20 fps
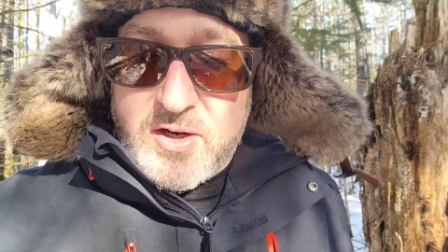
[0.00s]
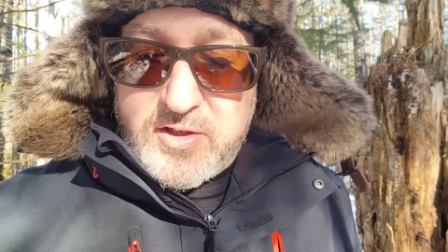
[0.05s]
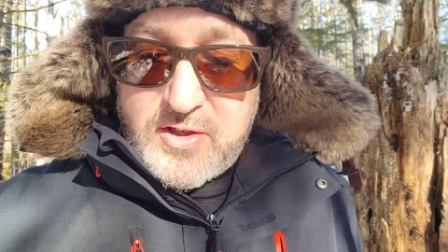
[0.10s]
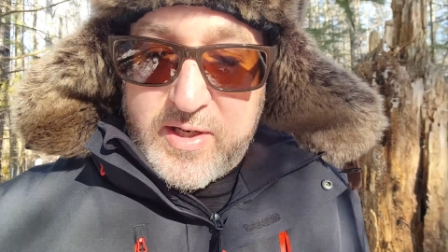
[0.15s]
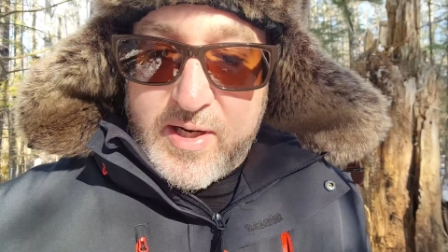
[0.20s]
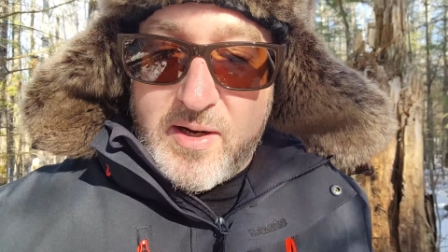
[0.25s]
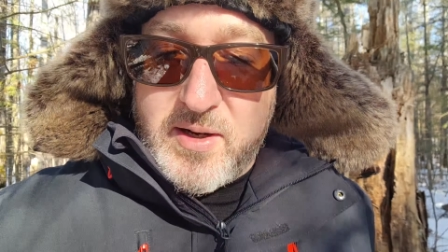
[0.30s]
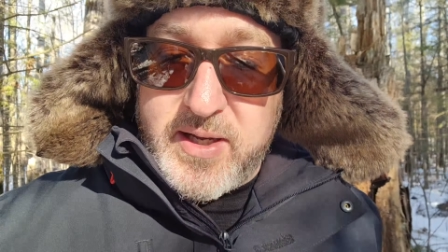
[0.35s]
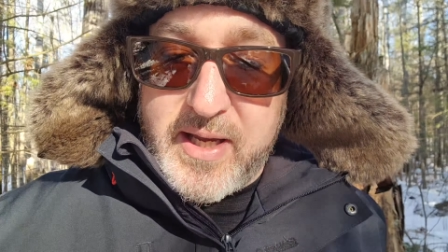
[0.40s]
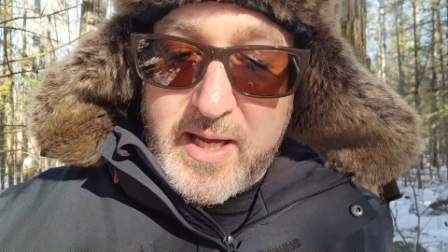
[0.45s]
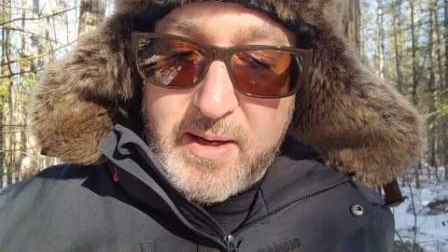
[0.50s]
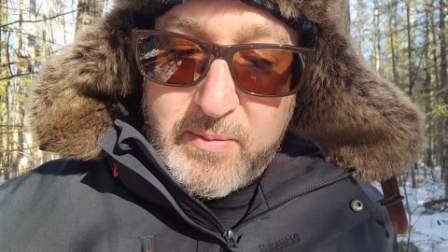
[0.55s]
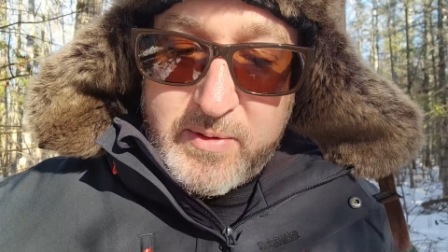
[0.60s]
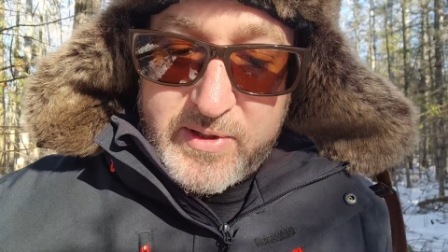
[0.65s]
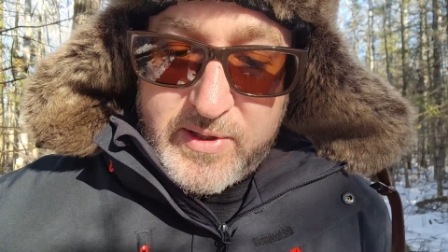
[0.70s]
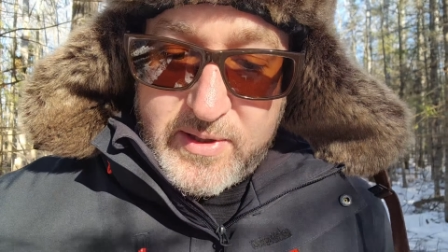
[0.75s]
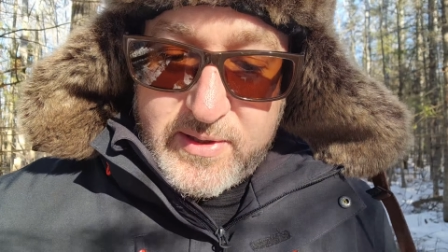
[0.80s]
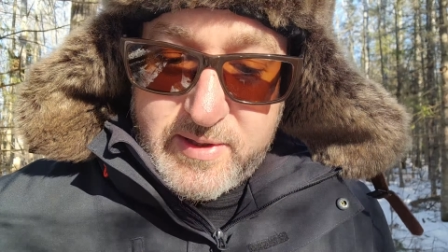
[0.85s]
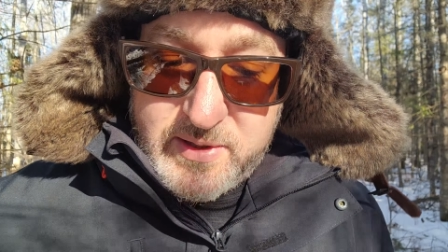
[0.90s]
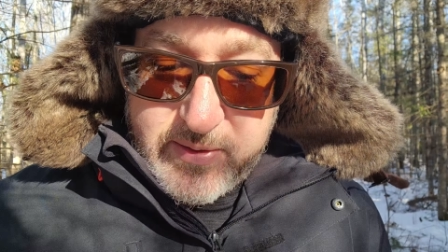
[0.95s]
trail
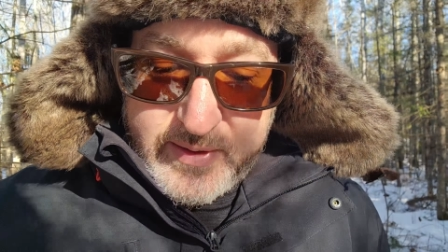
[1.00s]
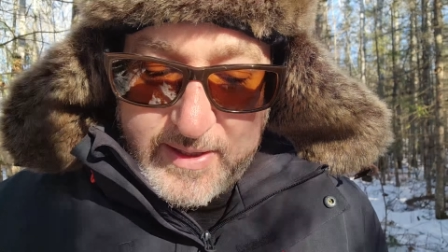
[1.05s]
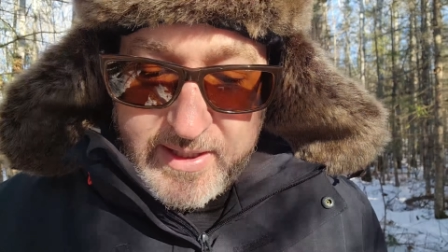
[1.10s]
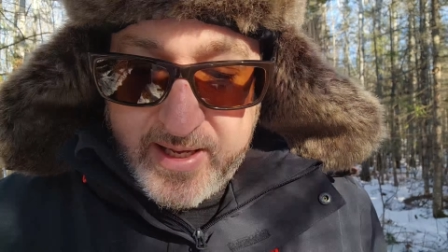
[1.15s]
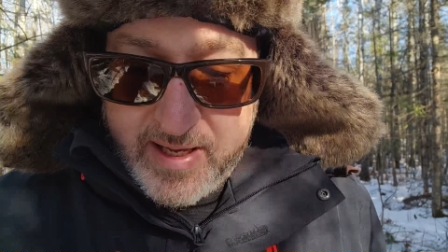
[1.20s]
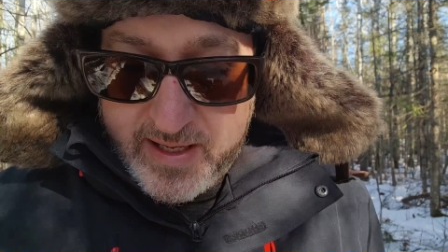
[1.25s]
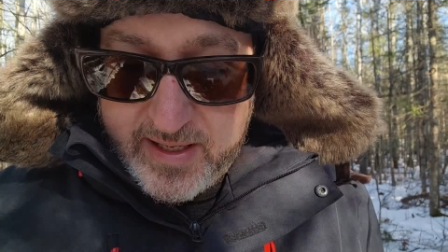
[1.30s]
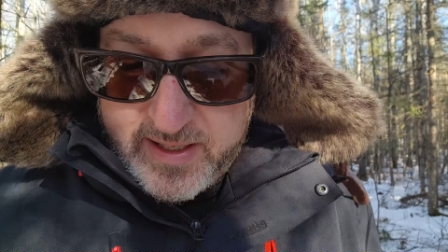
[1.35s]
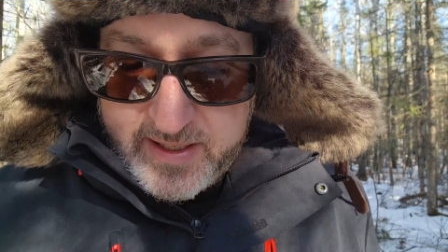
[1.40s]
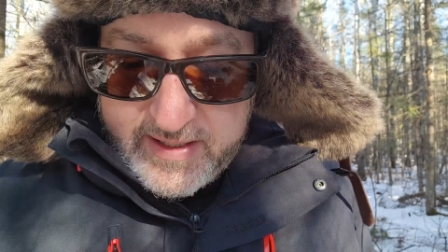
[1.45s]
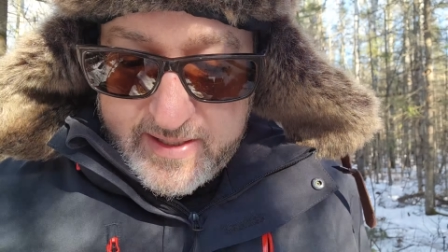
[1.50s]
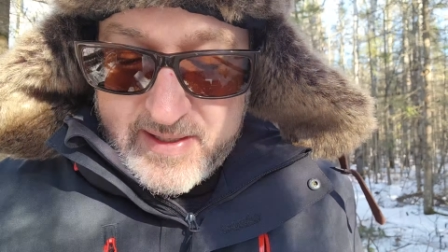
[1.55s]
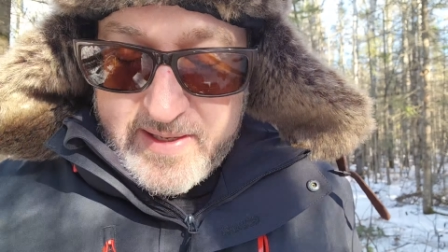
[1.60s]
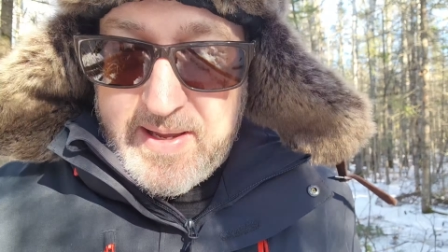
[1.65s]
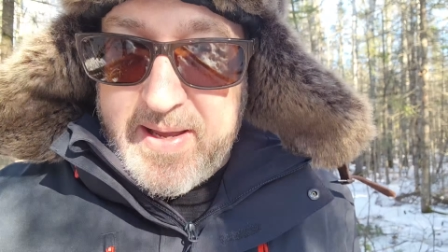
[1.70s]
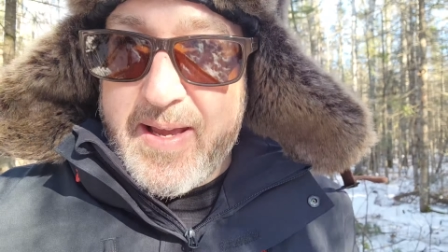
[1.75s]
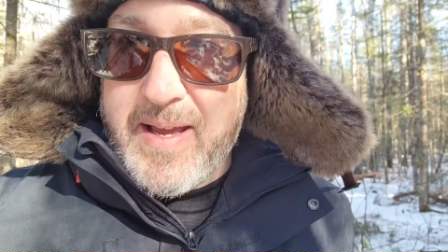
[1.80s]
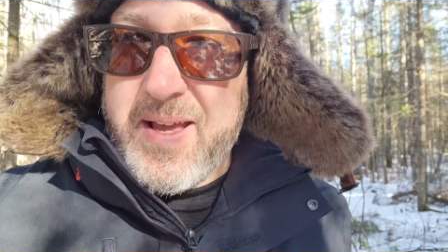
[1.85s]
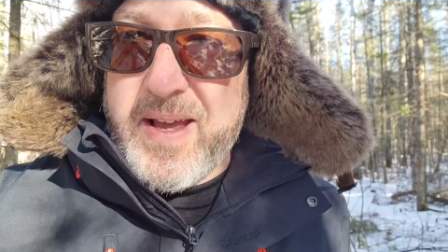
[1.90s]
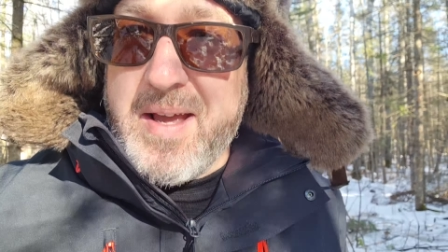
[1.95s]
cameras are doing
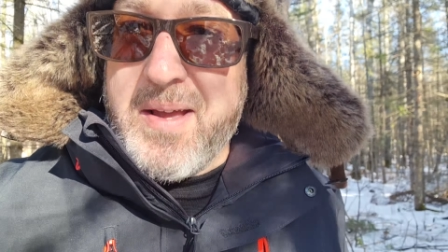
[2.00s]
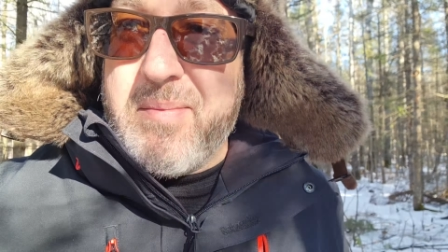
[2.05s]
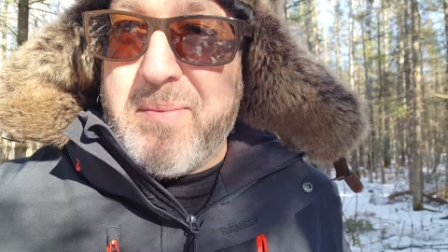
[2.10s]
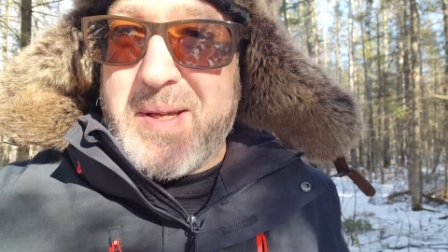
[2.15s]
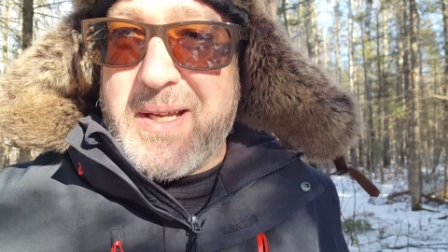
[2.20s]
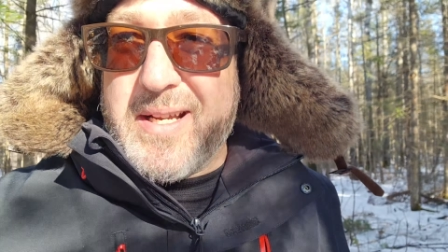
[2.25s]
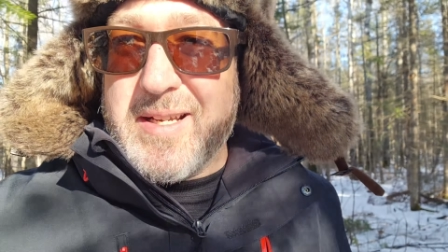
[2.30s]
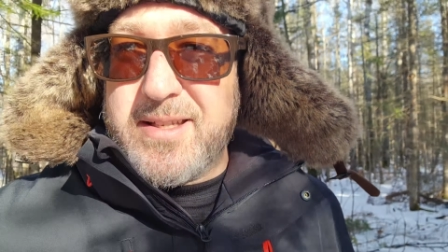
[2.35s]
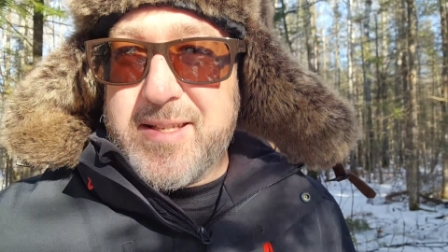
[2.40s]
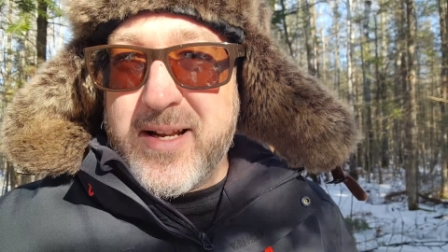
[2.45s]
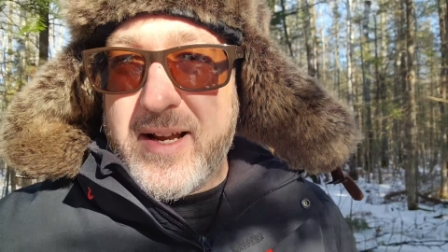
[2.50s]
because